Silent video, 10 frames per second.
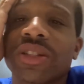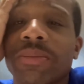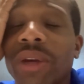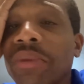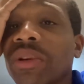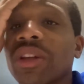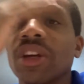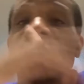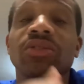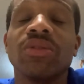And maybe
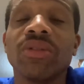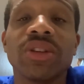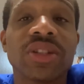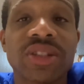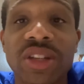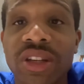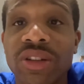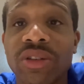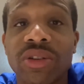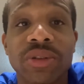during his
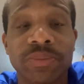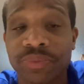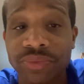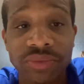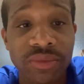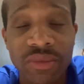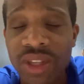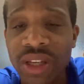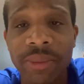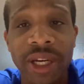tenure,
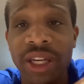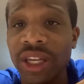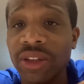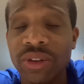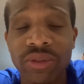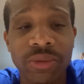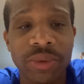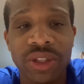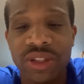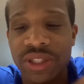I'm not hating on him,
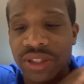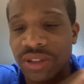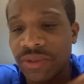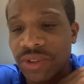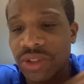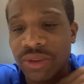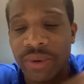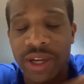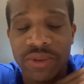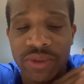but he's just a divisional
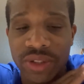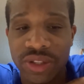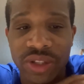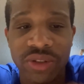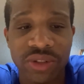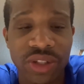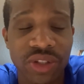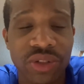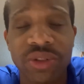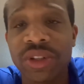rival. His
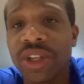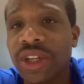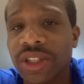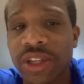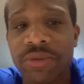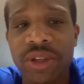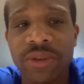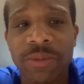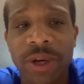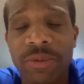tenure, that we
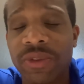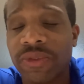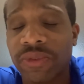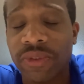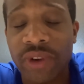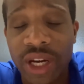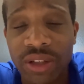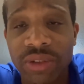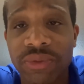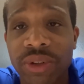can probably
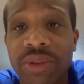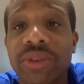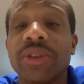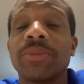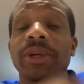finally figure him